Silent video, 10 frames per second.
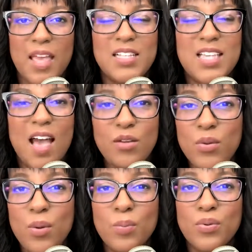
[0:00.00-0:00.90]
It's how
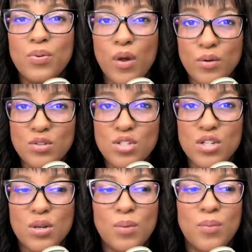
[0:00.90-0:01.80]
you
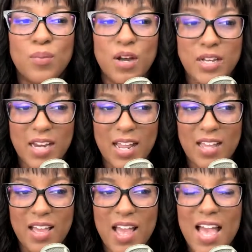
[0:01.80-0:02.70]
approach marketing.